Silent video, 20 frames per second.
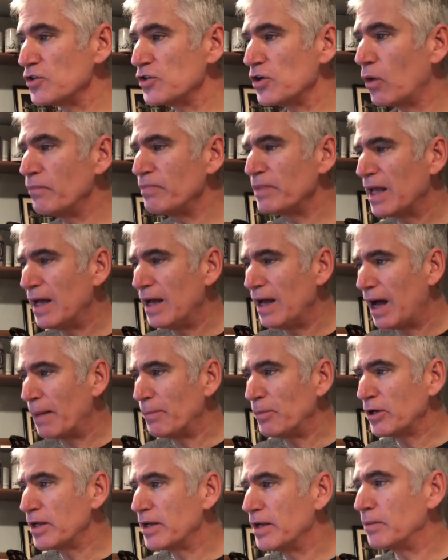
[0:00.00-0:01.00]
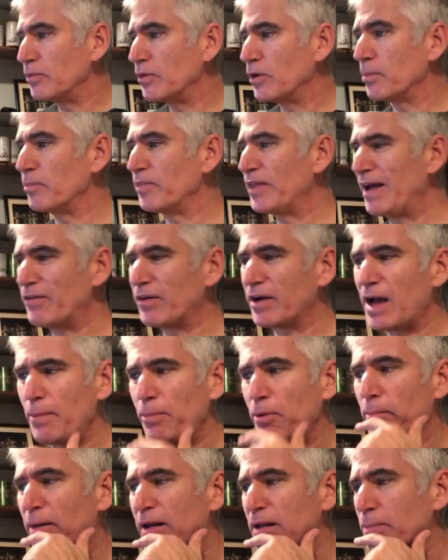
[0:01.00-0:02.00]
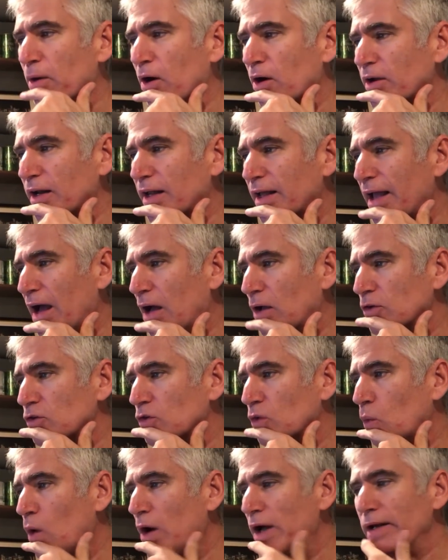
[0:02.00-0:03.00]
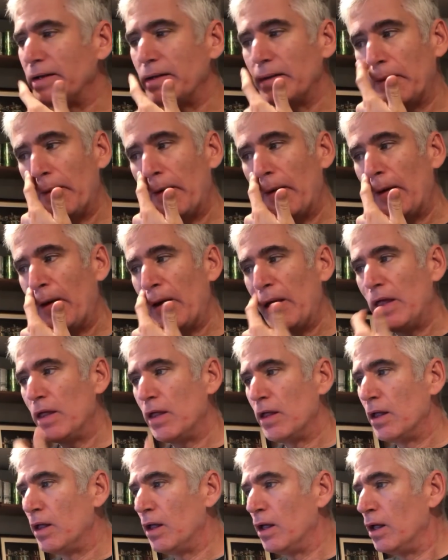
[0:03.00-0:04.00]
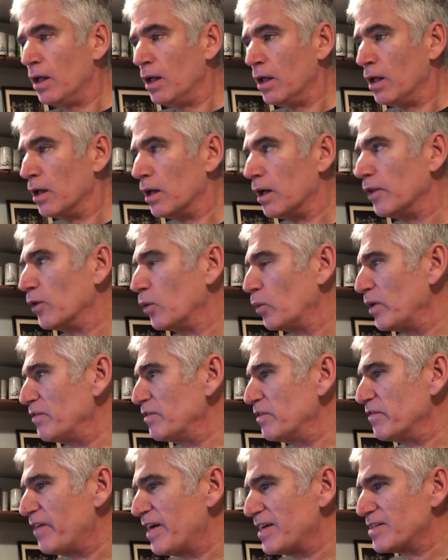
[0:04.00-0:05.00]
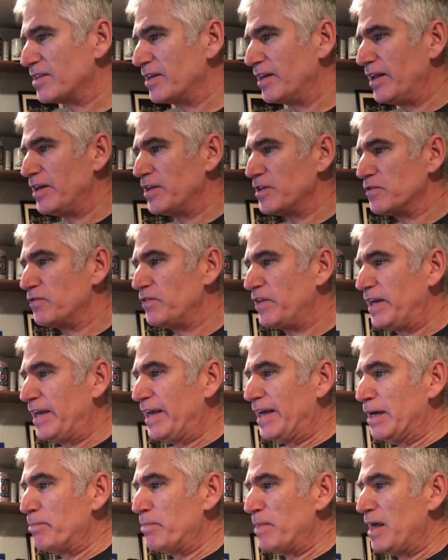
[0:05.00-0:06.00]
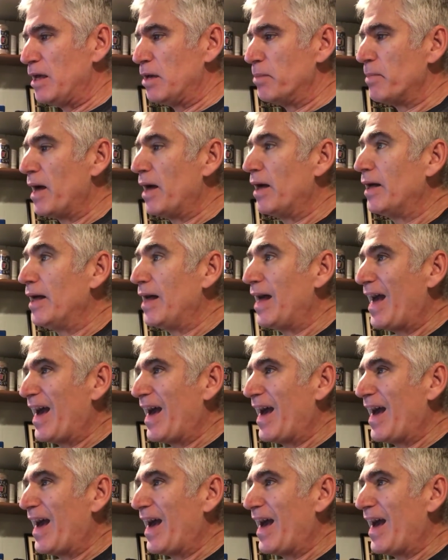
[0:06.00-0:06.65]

So I'm looking at, they have a couple money market accounts. The one that we've invested in is VMMXX.